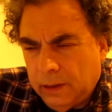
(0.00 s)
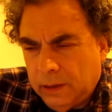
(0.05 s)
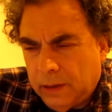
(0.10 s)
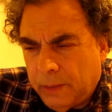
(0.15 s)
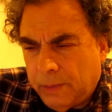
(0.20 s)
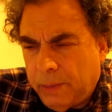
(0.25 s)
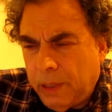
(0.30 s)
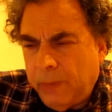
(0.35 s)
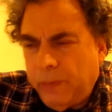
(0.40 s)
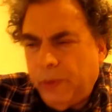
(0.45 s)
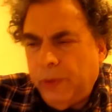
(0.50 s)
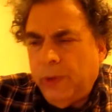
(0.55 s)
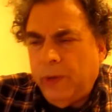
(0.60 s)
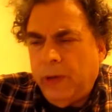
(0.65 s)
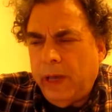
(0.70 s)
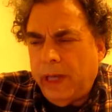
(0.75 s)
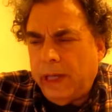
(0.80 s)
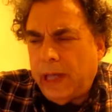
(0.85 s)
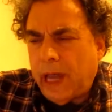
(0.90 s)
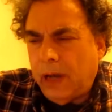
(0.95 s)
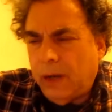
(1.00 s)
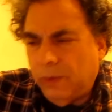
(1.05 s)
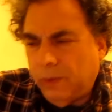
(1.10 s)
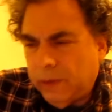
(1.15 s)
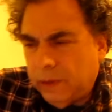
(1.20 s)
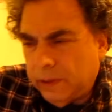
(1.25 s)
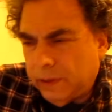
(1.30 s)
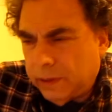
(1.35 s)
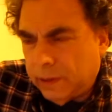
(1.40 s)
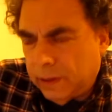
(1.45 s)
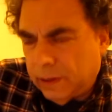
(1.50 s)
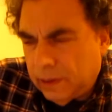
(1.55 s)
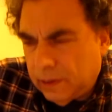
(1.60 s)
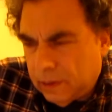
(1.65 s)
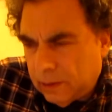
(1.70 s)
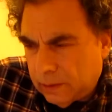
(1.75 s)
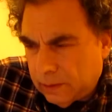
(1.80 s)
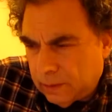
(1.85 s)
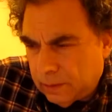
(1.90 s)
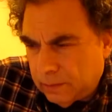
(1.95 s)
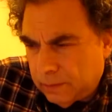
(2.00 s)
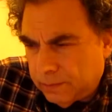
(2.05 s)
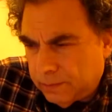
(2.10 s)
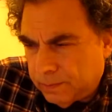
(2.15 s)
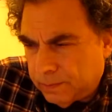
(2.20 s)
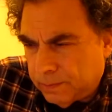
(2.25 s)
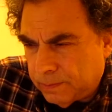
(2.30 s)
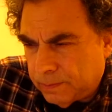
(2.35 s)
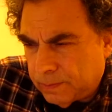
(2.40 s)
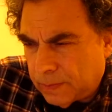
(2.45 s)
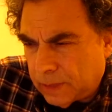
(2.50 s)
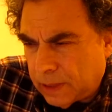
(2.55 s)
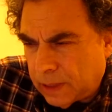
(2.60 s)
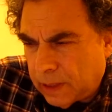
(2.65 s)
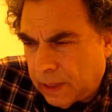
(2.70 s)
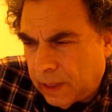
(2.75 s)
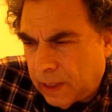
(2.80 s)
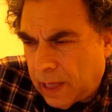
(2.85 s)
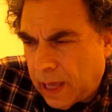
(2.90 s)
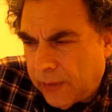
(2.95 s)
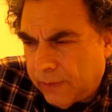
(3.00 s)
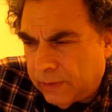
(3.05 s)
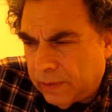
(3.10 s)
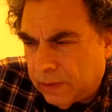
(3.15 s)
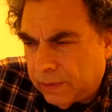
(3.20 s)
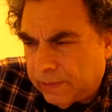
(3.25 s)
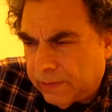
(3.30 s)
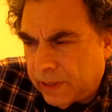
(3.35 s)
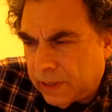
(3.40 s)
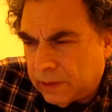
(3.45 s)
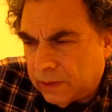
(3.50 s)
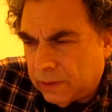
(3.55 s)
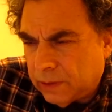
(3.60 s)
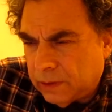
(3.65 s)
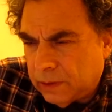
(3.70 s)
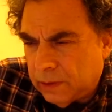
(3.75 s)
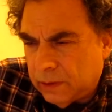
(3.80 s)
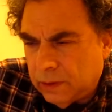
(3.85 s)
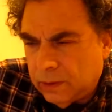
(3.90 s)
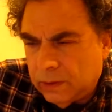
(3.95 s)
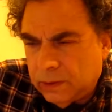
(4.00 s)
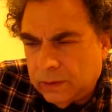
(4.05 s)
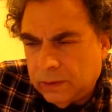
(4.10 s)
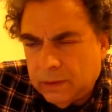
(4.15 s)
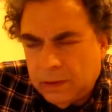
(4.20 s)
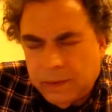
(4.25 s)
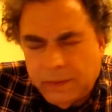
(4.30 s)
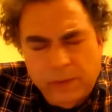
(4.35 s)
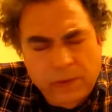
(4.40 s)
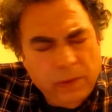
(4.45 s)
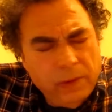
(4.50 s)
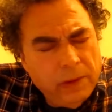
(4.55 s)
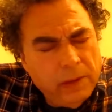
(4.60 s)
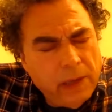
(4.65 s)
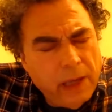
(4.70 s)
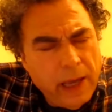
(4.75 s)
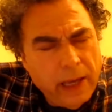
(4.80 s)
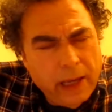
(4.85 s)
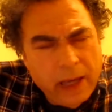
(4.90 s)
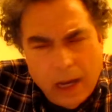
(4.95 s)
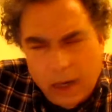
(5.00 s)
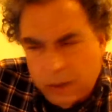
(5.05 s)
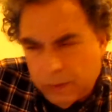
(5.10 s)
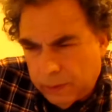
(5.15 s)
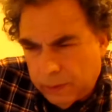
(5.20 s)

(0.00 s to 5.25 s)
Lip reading: the people you hang out with can have an effect on you. If you hang out